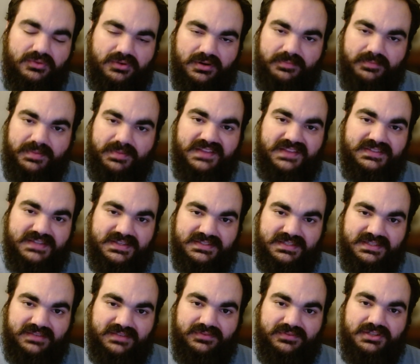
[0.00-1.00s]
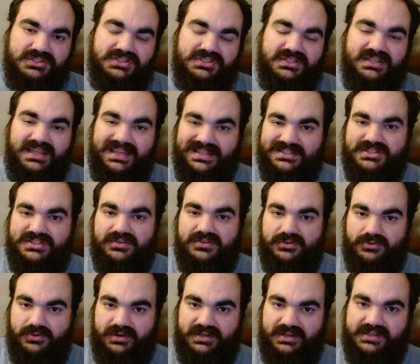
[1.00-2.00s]
or a pen testing function into
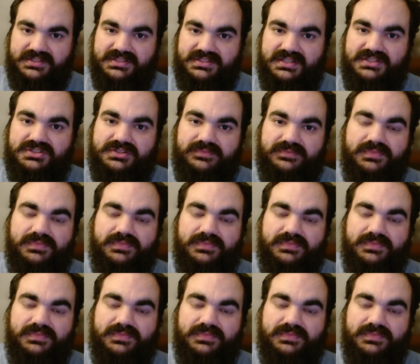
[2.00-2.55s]
their organization.